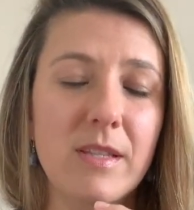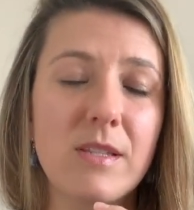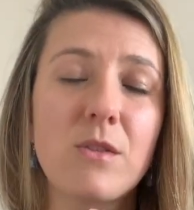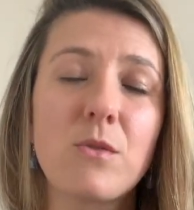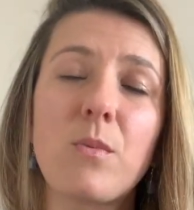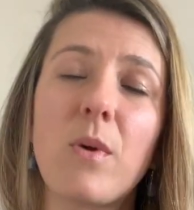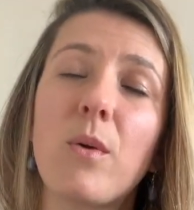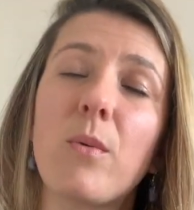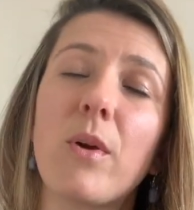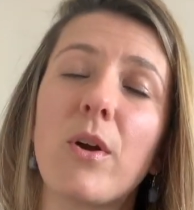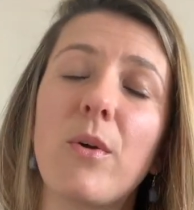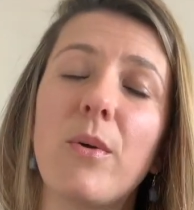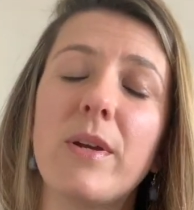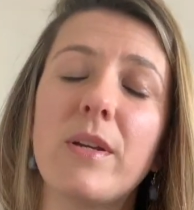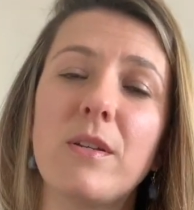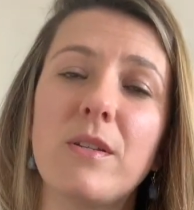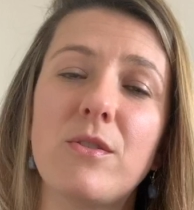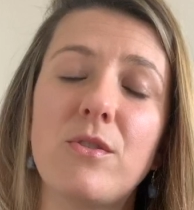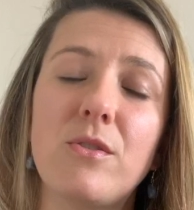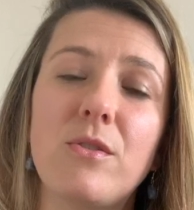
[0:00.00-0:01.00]
where we're going
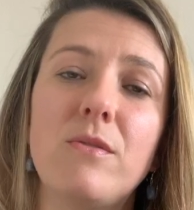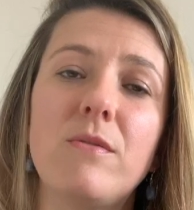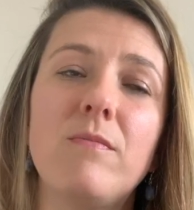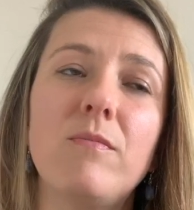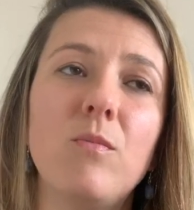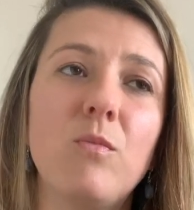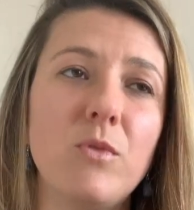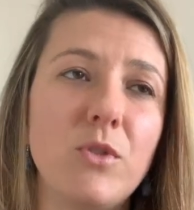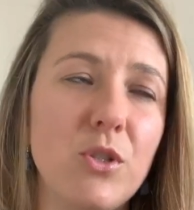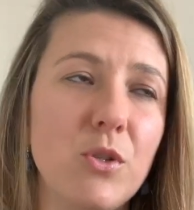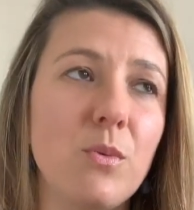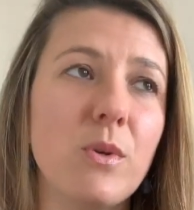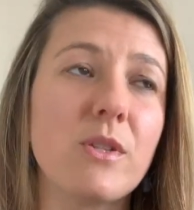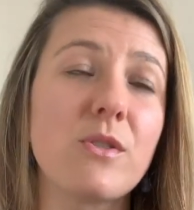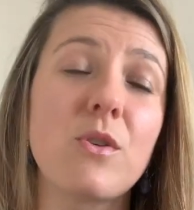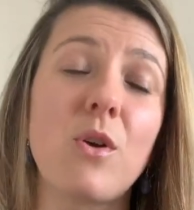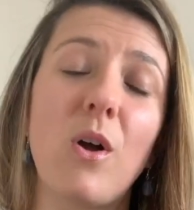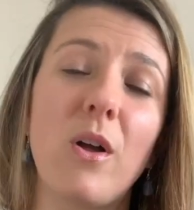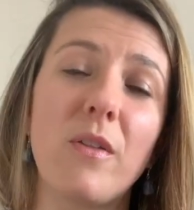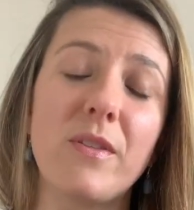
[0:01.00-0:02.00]
to do what's
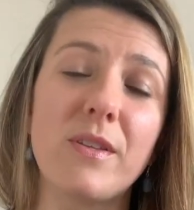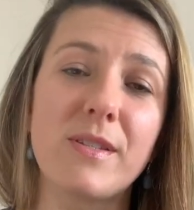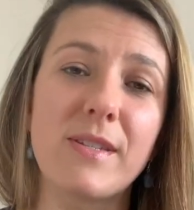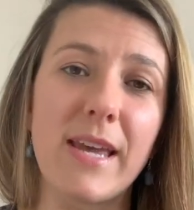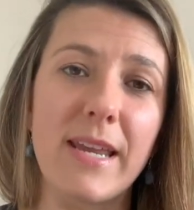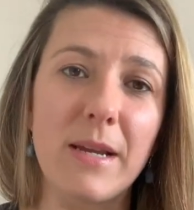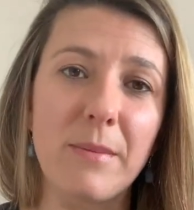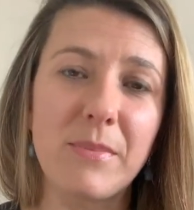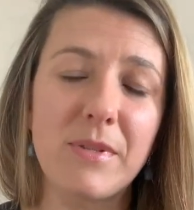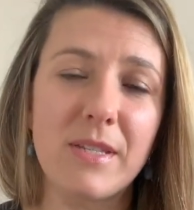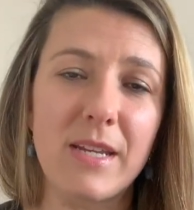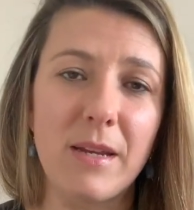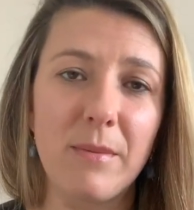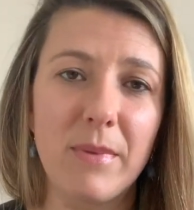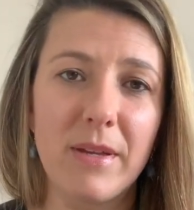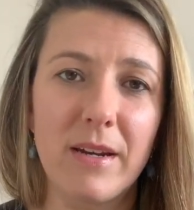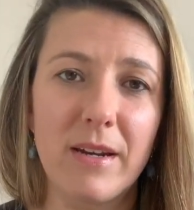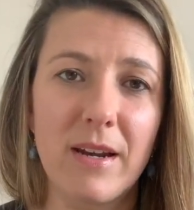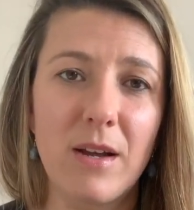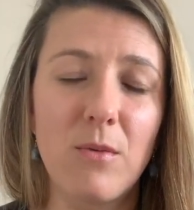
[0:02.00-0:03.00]
called the setup
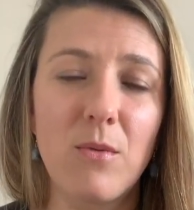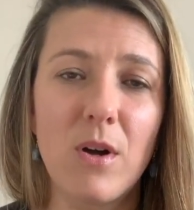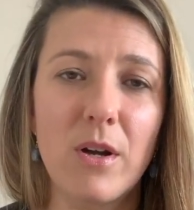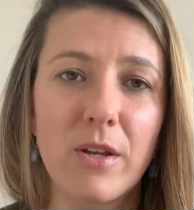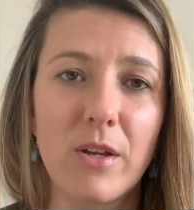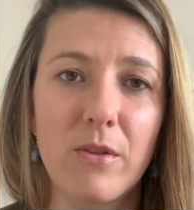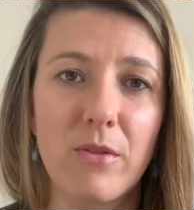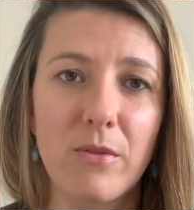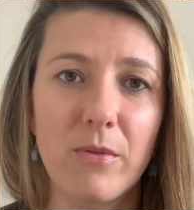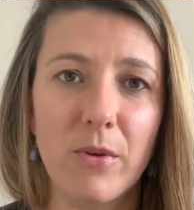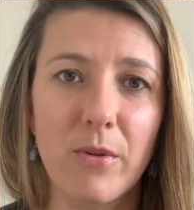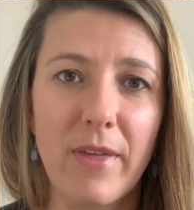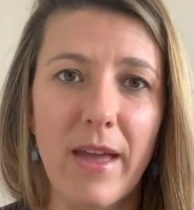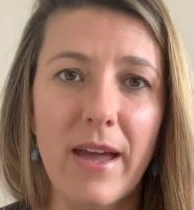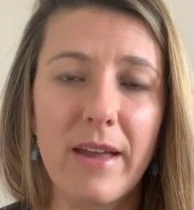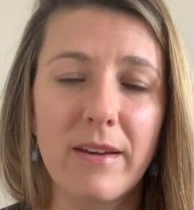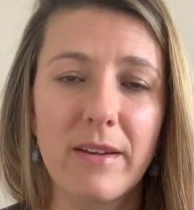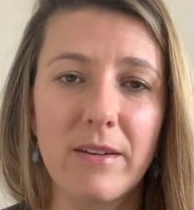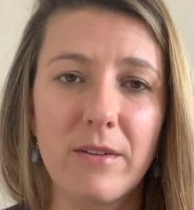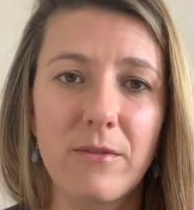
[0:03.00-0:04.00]
statement, and I'll walk you through
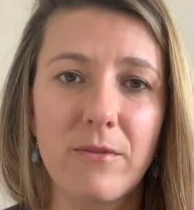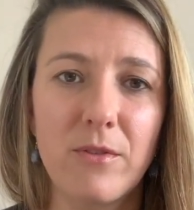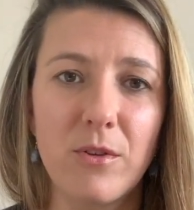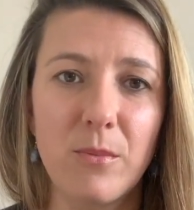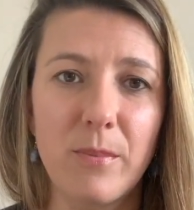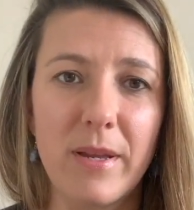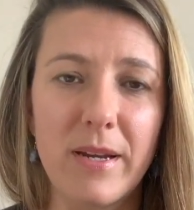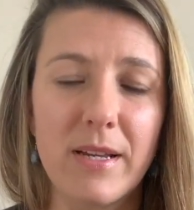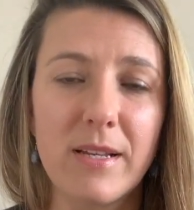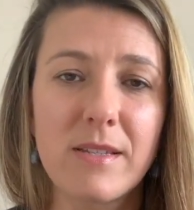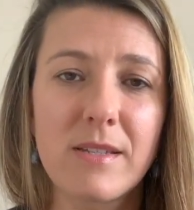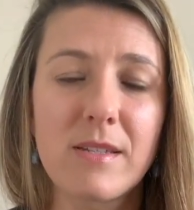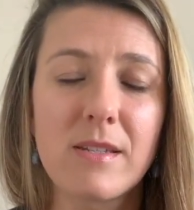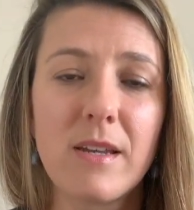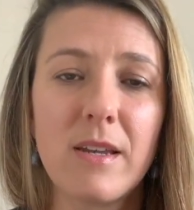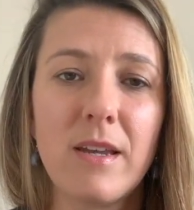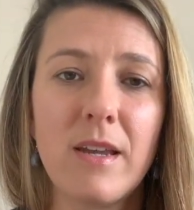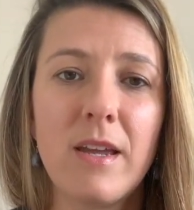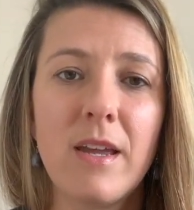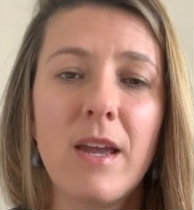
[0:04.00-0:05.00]
that in a few minutes.
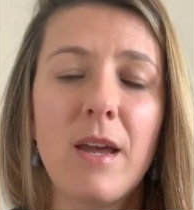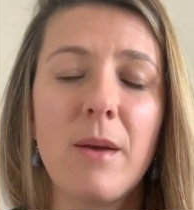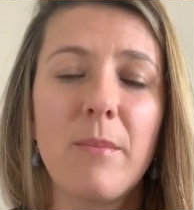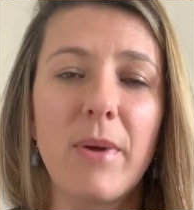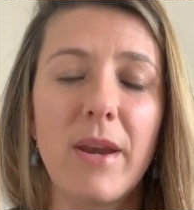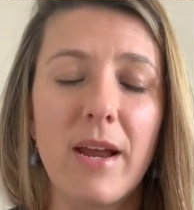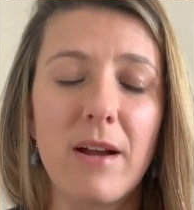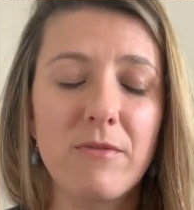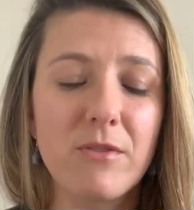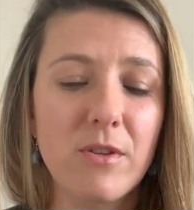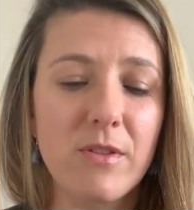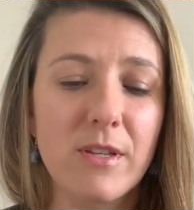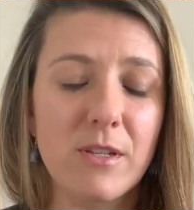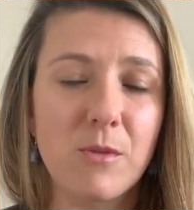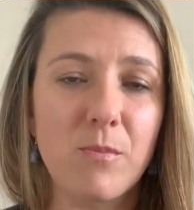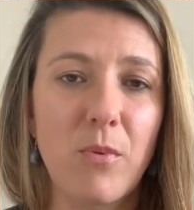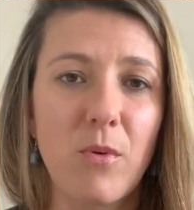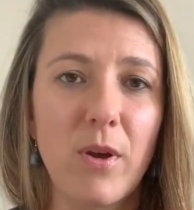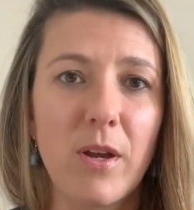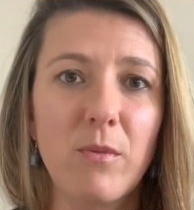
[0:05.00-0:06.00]
But after this
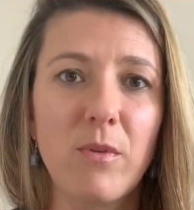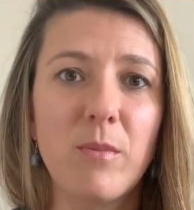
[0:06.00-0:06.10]
point, we